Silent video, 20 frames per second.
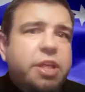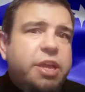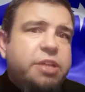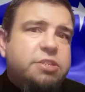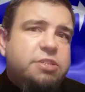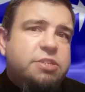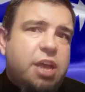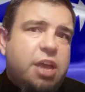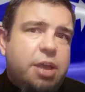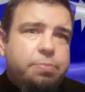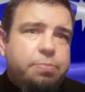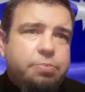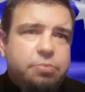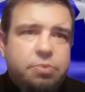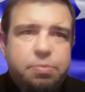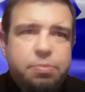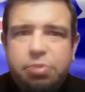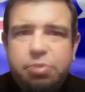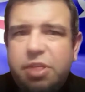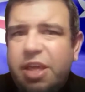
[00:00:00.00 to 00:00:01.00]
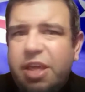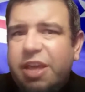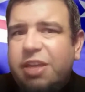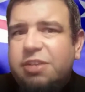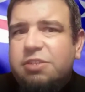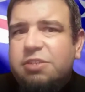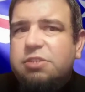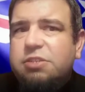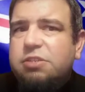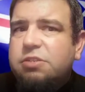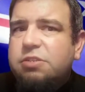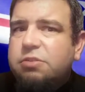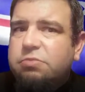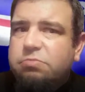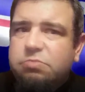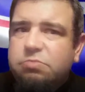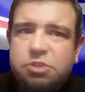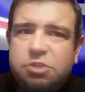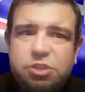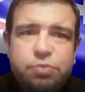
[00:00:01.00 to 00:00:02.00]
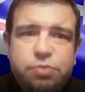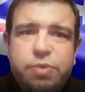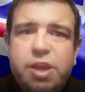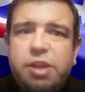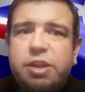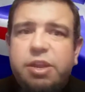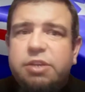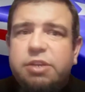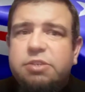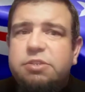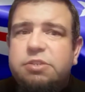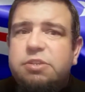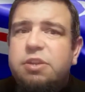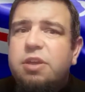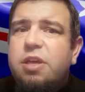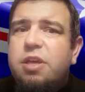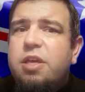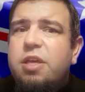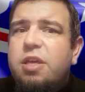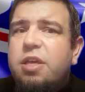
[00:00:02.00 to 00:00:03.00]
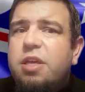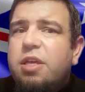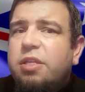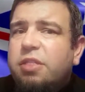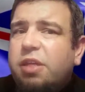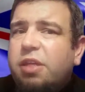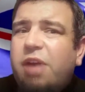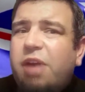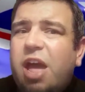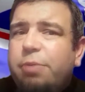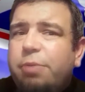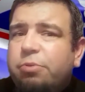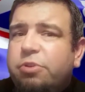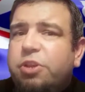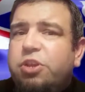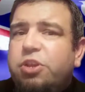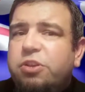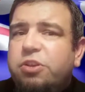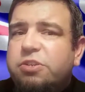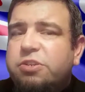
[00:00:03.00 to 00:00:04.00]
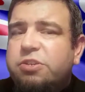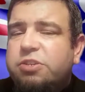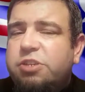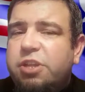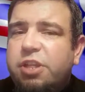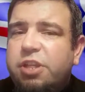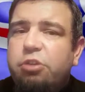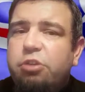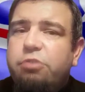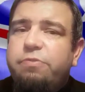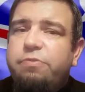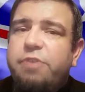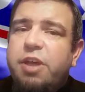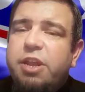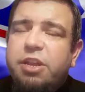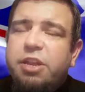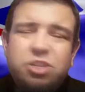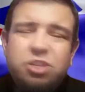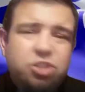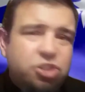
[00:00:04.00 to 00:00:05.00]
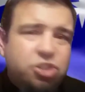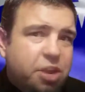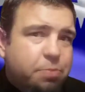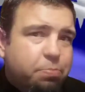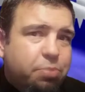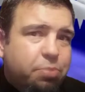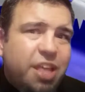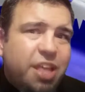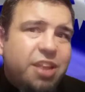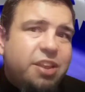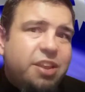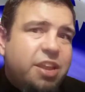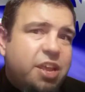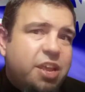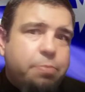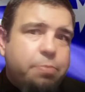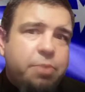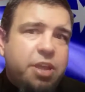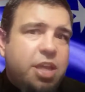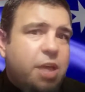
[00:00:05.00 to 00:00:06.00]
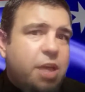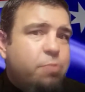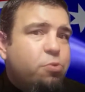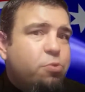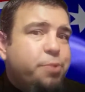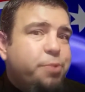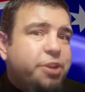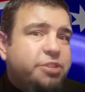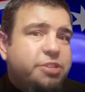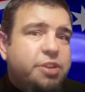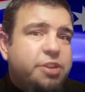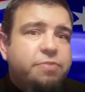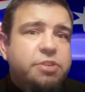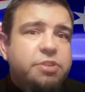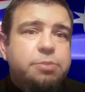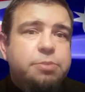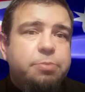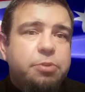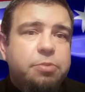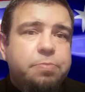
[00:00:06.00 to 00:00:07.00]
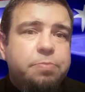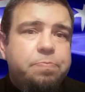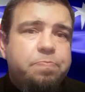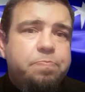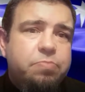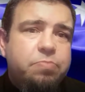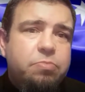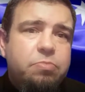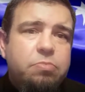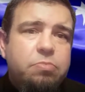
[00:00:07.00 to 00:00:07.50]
the landscape, the plants, the surroundings. They were able to use it to their advantage and blend in, become almost invisible.